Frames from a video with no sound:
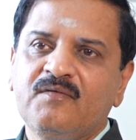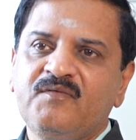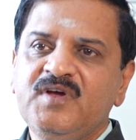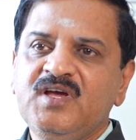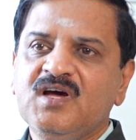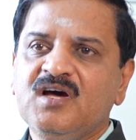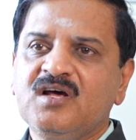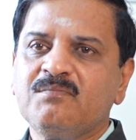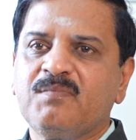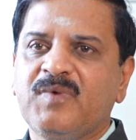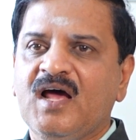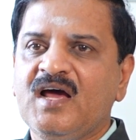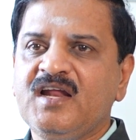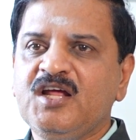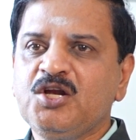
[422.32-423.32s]
we are
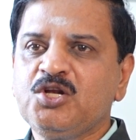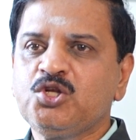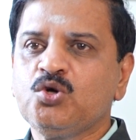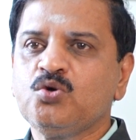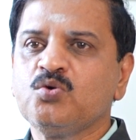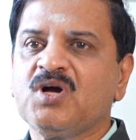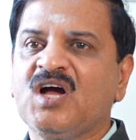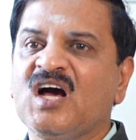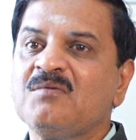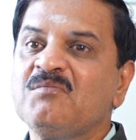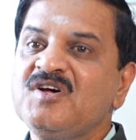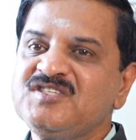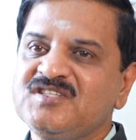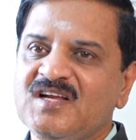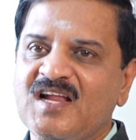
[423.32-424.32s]
planning to
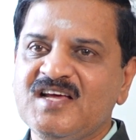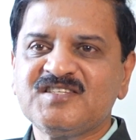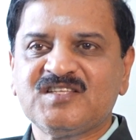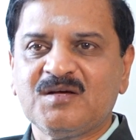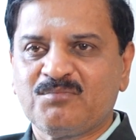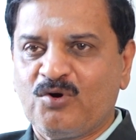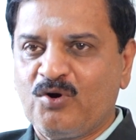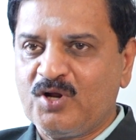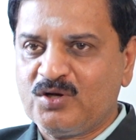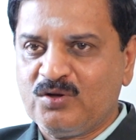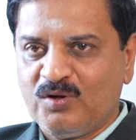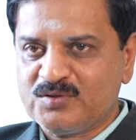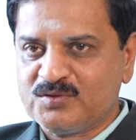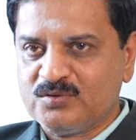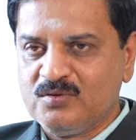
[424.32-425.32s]
commercialize the product
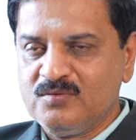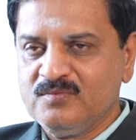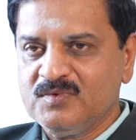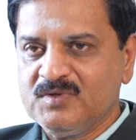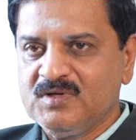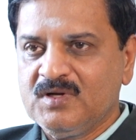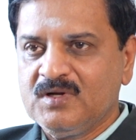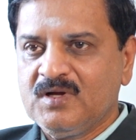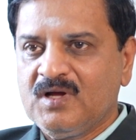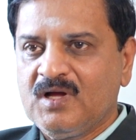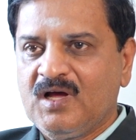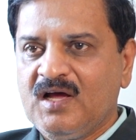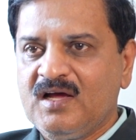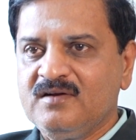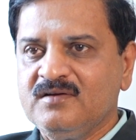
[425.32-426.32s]
also
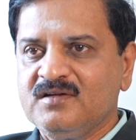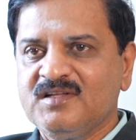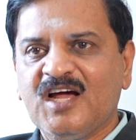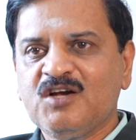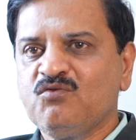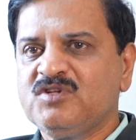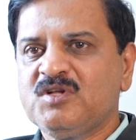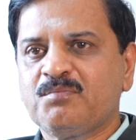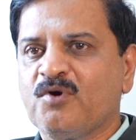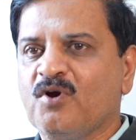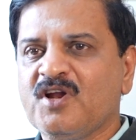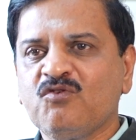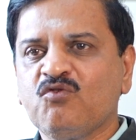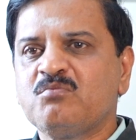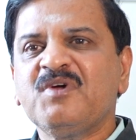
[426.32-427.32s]
and that would the
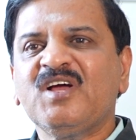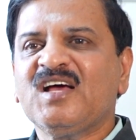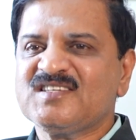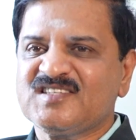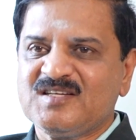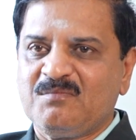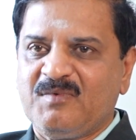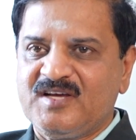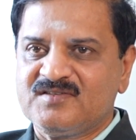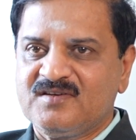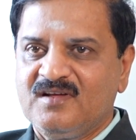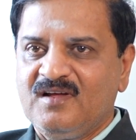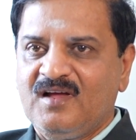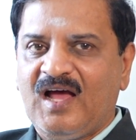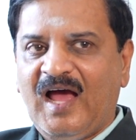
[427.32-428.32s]
product would be customized.
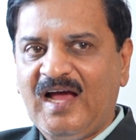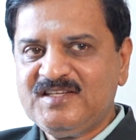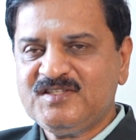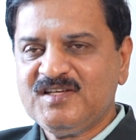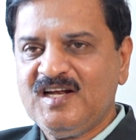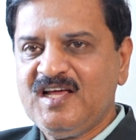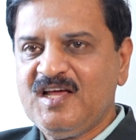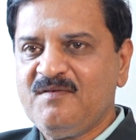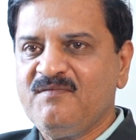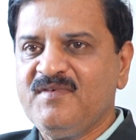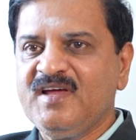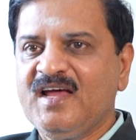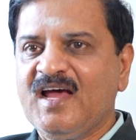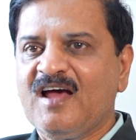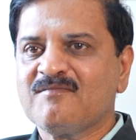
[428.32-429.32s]
Actually,
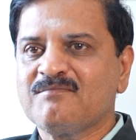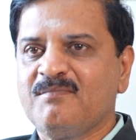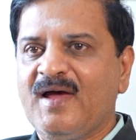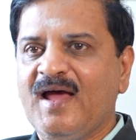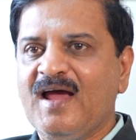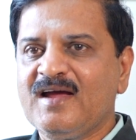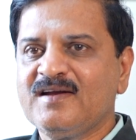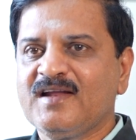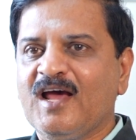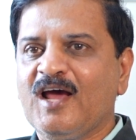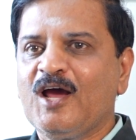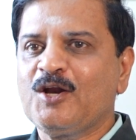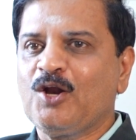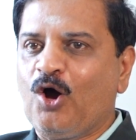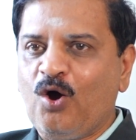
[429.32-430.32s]
we have bagged
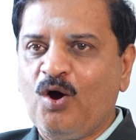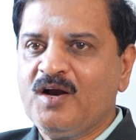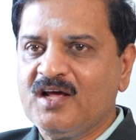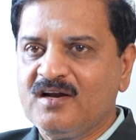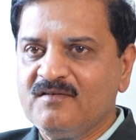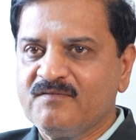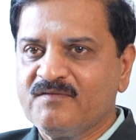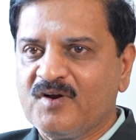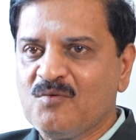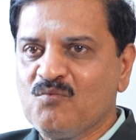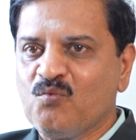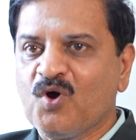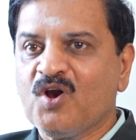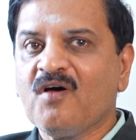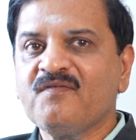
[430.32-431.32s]
an order
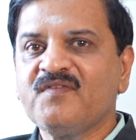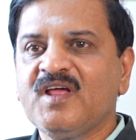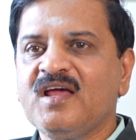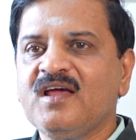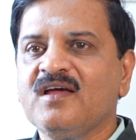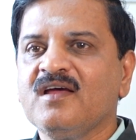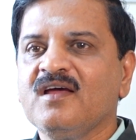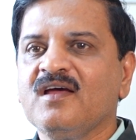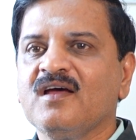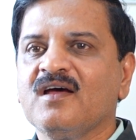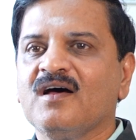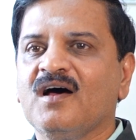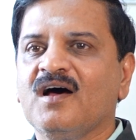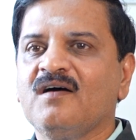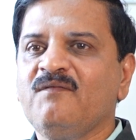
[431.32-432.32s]
from one of the
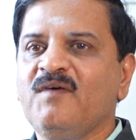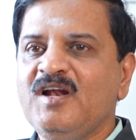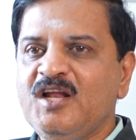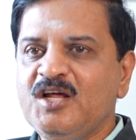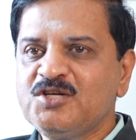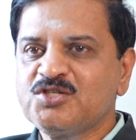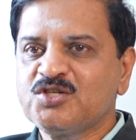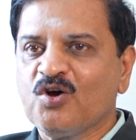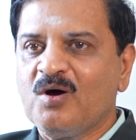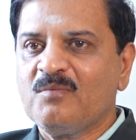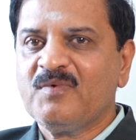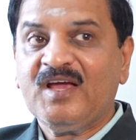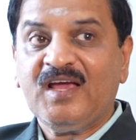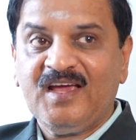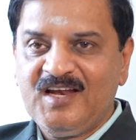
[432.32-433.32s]
uh, welding shop
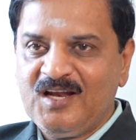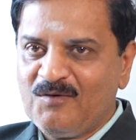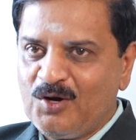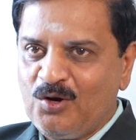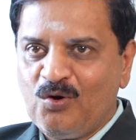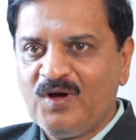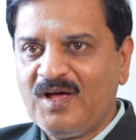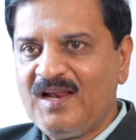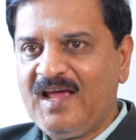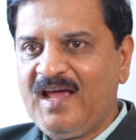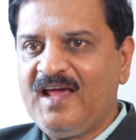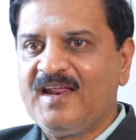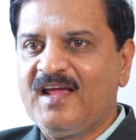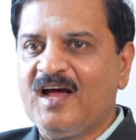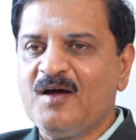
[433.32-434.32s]
in our local
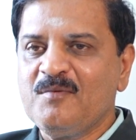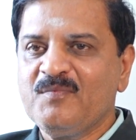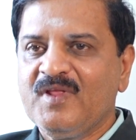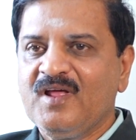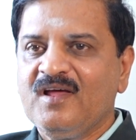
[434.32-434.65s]
area.